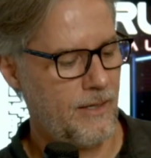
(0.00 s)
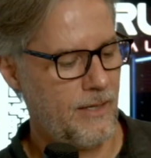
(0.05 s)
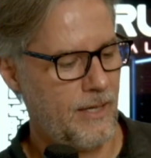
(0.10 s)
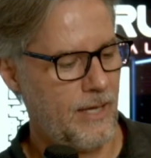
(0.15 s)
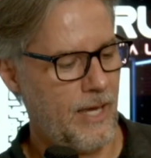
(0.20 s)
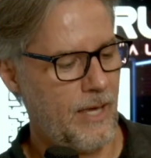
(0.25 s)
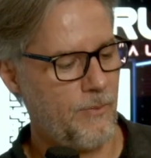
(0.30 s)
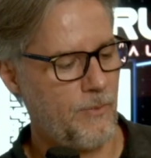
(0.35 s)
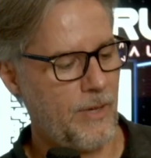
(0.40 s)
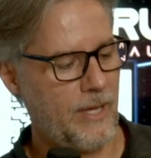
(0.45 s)

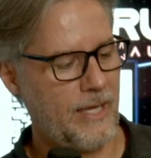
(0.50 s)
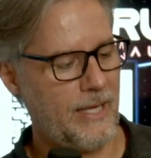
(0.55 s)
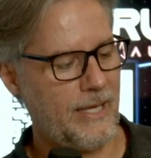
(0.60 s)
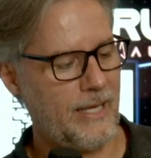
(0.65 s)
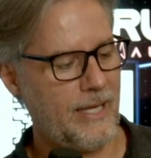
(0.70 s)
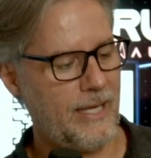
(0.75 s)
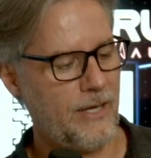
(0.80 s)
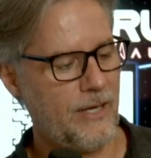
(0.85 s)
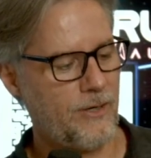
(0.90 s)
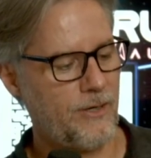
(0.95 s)
and when I hit
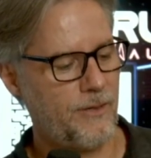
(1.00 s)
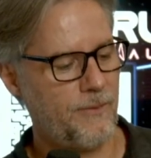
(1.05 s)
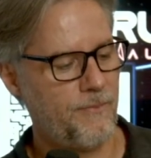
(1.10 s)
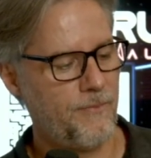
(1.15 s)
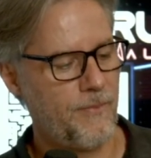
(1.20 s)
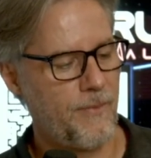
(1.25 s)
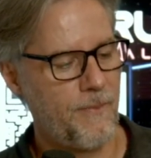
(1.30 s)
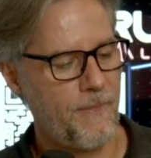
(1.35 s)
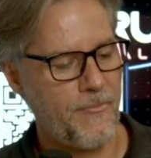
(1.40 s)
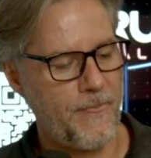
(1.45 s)
enter,
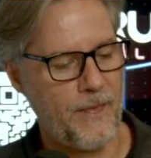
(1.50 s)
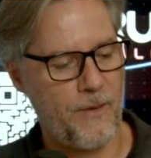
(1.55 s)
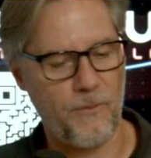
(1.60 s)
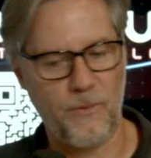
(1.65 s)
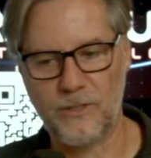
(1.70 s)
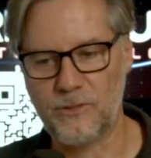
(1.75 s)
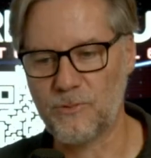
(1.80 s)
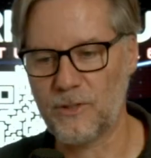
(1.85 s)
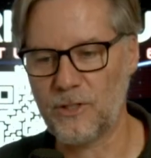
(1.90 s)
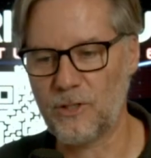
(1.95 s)

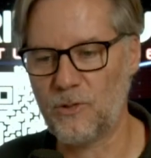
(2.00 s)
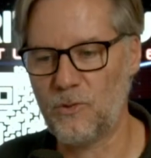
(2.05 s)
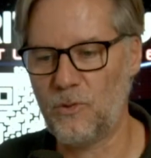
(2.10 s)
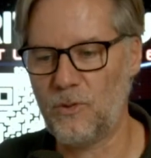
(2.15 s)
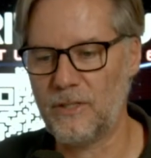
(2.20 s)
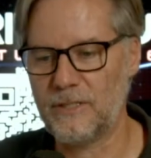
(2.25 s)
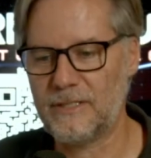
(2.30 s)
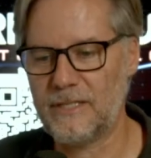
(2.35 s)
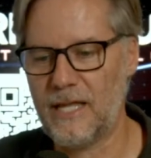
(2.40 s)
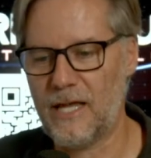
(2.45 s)
what's really
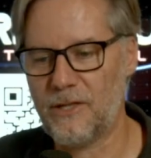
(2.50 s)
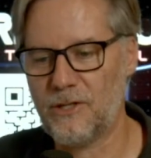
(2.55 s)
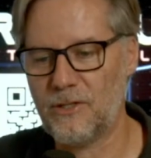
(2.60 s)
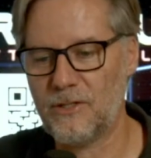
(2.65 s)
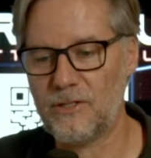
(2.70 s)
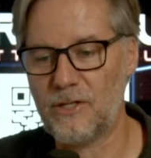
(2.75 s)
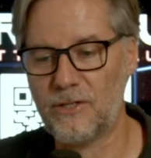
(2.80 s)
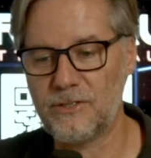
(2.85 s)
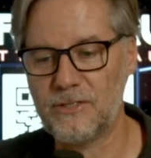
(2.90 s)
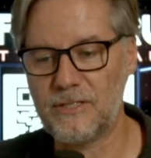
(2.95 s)
cool is now you
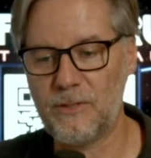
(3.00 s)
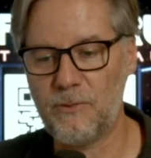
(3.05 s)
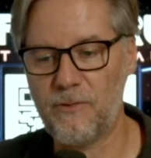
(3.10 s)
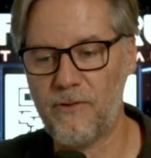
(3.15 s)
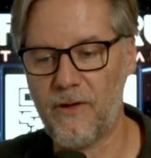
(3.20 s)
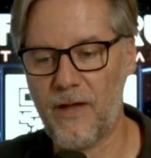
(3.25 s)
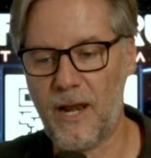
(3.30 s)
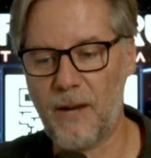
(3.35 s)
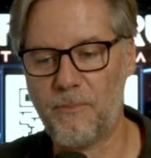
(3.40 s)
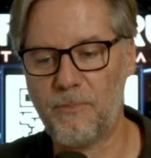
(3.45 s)
can also see we've
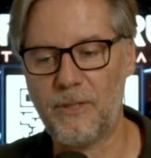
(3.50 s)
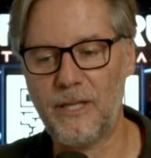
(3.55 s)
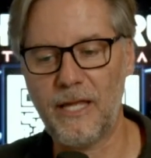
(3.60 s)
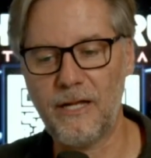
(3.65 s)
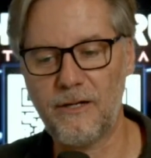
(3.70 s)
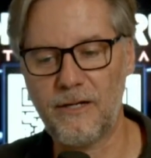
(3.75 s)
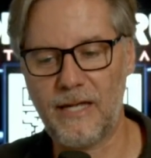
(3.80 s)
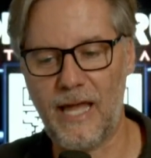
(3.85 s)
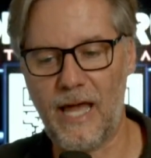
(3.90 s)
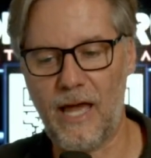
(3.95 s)
got a
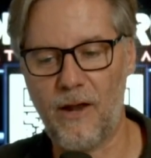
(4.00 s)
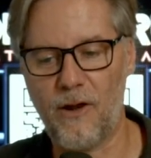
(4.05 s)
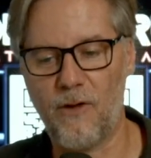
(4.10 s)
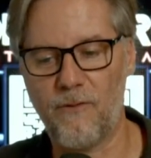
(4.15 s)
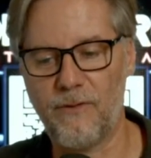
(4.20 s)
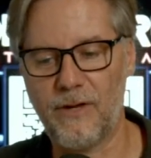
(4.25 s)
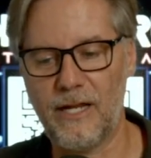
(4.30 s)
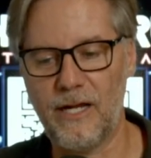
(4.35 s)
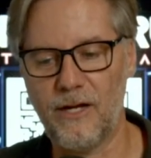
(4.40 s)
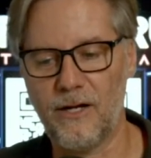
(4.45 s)
player count
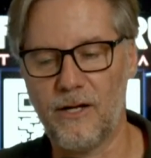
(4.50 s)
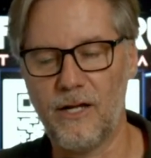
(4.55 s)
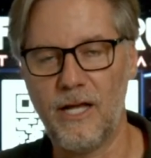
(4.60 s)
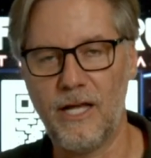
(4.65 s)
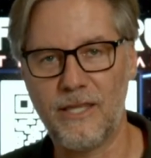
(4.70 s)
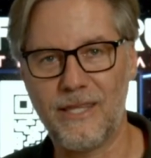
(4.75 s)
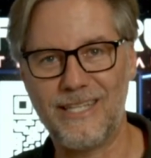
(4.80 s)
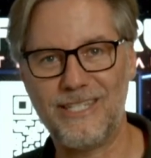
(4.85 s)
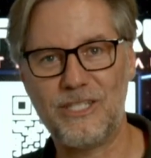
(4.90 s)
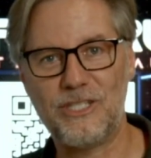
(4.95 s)
over here
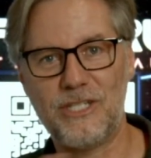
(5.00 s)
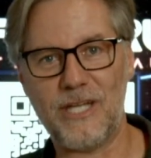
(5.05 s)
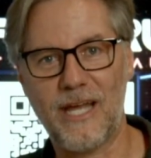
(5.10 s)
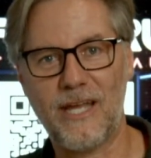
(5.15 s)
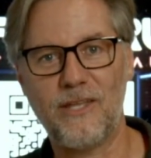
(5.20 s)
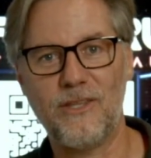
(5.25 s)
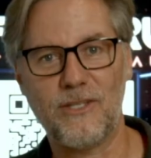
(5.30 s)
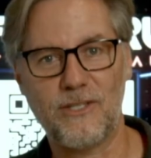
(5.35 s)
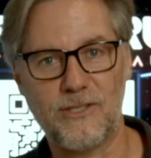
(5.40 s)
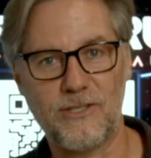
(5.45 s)
that's
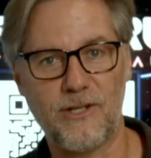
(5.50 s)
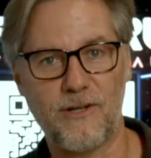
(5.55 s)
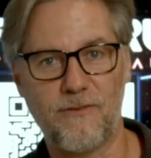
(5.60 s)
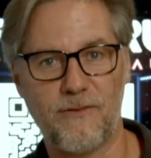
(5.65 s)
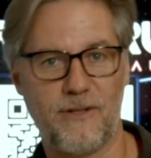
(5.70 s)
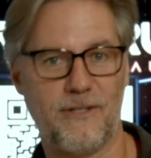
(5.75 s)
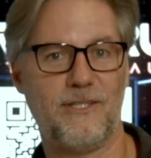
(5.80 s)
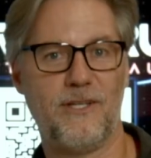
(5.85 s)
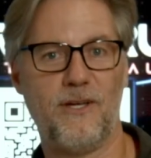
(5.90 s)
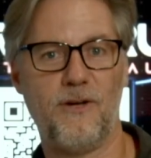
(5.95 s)
checking the
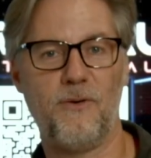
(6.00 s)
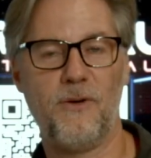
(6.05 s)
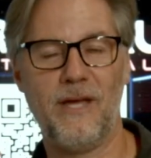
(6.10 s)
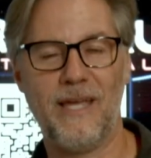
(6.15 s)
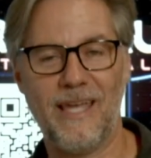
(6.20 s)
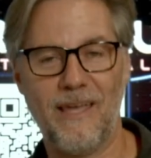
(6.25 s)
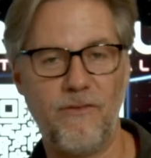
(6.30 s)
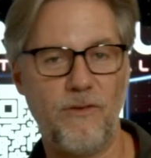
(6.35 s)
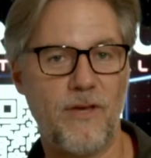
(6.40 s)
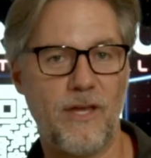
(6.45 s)
server. So
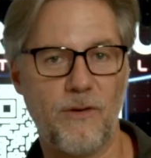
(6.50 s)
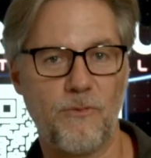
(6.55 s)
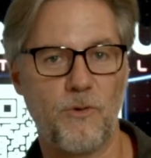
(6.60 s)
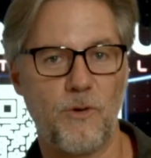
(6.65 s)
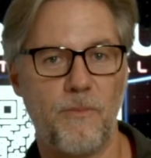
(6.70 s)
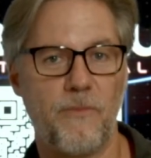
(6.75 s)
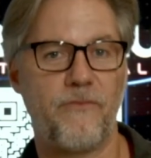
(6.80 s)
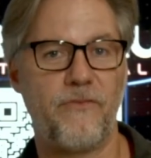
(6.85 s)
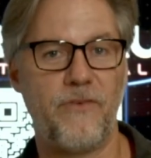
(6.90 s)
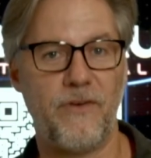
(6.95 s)
if you got a
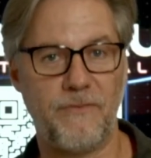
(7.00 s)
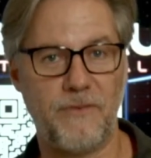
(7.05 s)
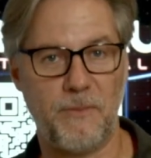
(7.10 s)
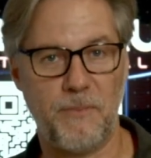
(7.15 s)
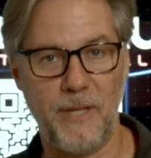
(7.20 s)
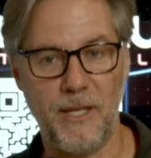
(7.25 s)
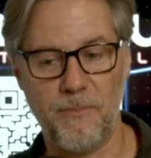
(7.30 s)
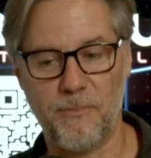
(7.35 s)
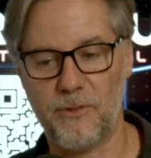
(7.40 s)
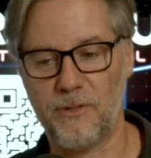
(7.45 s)
room of 50
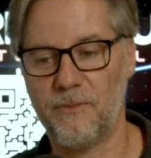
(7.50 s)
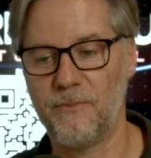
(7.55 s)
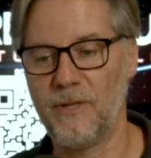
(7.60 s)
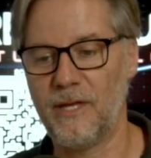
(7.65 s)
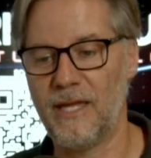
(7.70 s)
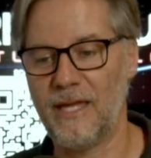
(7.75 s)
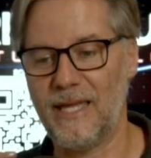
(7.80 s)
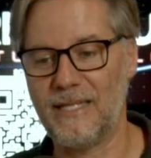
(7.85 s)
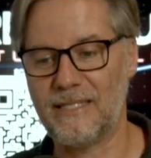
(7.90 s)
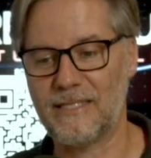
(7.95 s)
people,
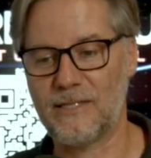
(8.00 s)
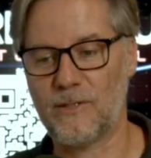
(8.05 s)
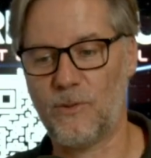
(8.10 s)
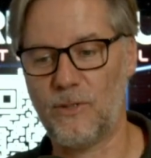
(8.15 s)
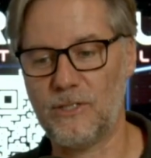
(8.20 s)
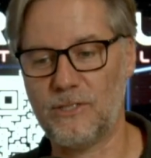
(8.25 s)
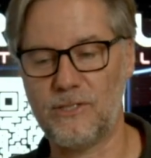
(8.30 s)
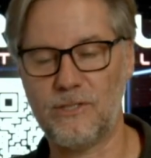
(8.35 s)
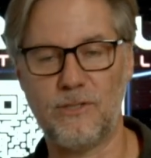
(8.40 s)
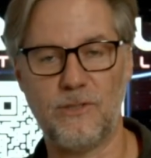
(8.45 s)
it's
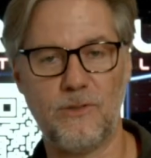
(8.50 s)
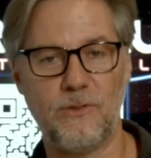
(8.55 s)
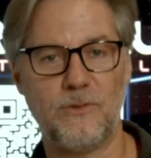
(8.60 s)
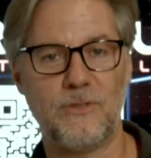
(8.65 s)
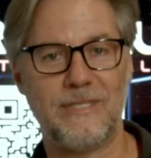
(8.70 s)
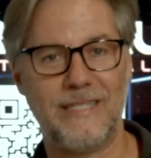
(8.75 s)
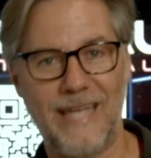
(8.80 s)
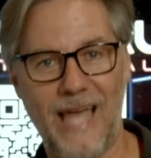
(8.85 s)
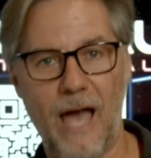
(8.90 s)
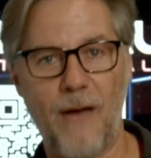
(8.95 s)
going to
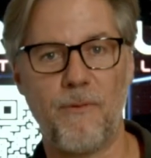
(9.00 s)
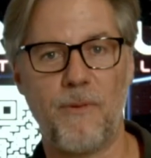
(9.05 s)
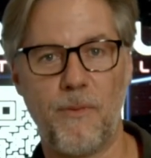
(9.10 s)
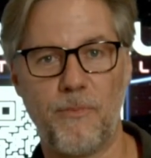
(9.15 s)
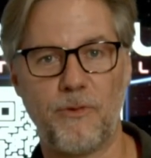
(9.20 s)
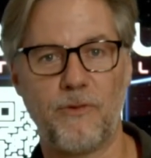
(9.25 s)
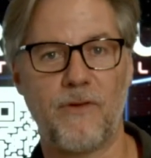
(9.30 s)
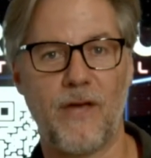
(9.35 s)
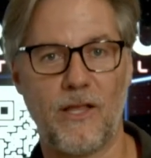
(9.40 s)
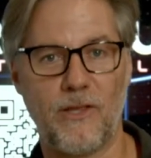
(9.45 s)
see how many
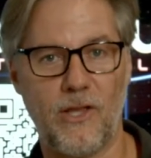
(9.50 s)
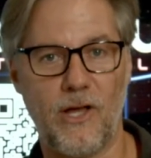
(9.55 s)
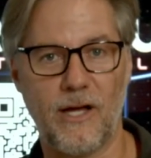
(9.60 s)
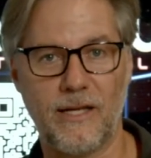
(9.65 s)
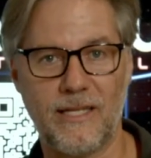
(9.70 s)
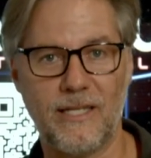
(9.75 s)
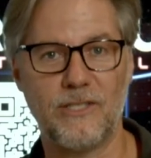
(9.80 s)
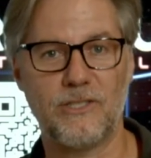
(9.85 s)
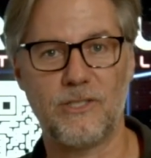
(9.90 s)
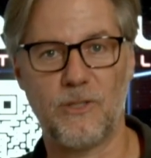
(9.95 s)
people you got logged
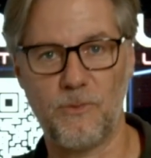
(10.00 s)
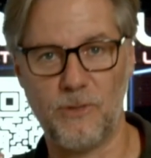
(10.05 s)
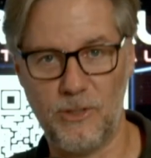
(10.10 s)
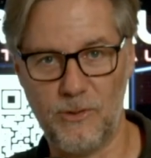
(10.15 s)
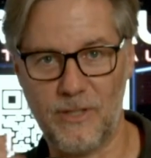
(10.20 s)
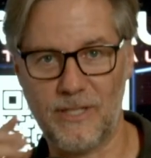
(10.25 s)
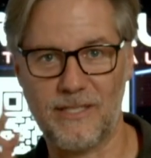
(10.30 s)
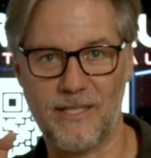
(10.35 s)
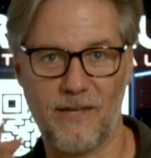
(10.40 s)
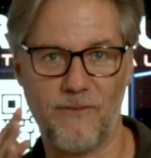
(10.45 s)
in. So when you
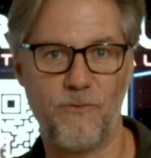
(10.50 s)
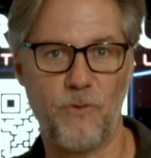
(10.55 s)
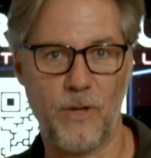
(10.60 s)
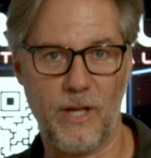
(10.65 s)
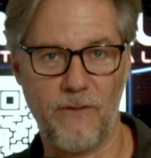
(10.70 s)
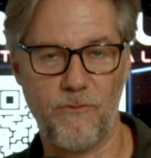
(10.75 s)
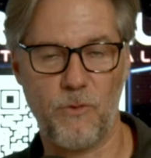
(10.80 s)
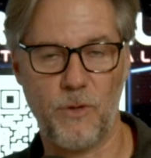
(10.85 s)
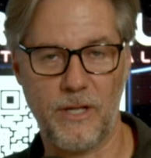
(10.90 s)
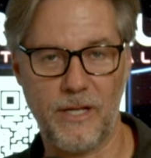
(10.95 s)
get to like
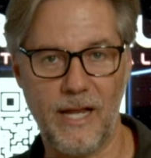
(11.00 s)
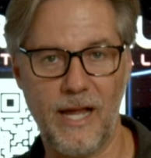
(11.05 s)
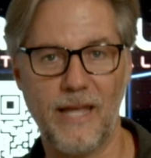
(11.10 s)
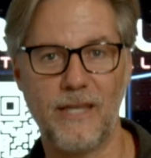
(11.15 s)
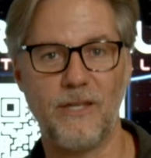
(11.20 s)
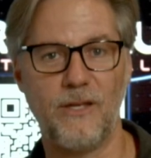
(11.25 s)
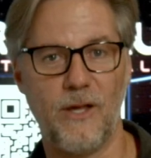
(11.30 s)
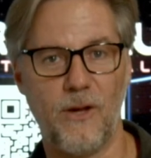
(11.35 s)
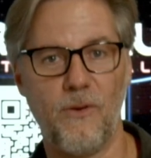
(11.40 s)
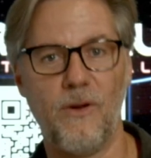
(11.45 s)
48, 49,
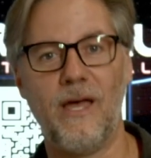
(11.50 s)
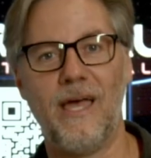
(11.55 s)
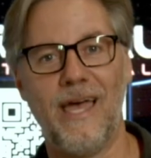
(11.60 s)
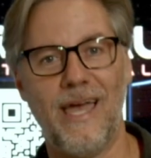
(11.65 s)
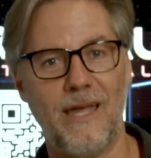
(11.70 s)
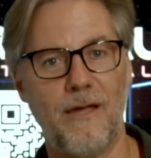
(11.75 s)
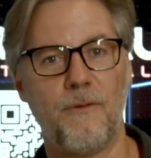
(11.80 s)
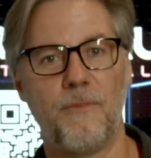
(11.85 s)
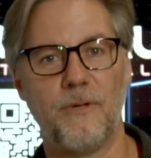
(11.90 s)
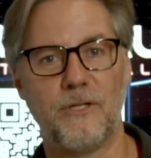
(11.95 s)
you know,
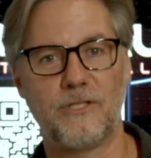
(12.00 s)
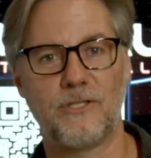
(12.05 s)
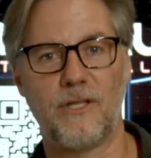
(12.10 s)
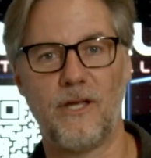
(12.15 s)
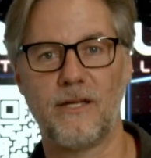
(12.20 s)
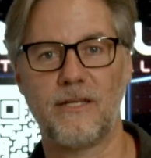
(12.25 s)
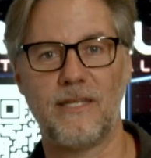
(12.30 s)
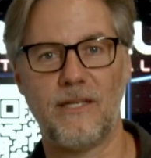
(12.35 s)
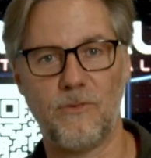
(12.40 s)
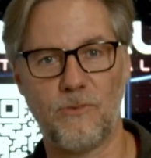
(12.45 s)
hey, everyone's
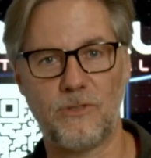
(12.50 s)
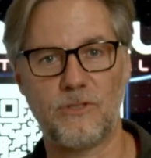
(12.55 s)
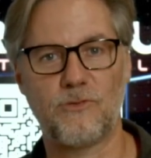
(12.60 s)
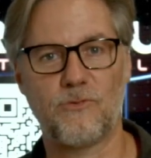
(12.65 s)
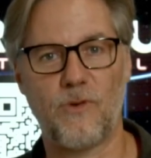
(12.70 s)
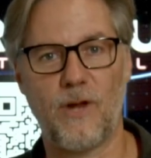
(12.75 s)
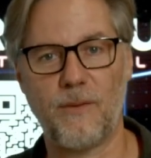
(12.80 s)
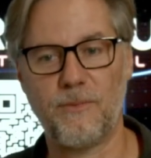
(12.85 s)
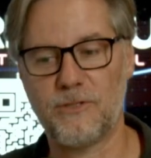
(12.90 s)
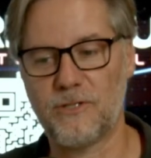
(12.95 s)
logged in, it's
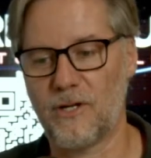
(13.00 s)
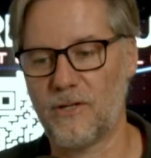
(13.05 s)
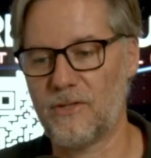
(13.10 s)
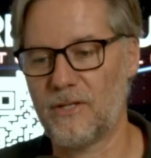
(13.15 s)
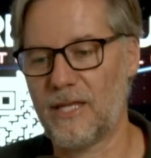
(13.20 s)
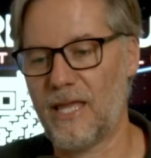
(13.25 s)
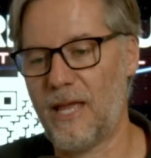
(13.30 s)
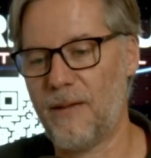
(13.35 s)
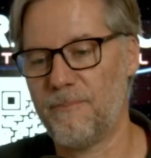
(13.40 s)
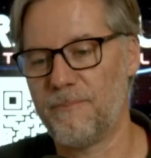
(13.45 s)
time to start the
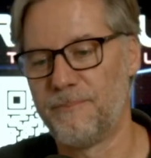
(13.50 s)
game.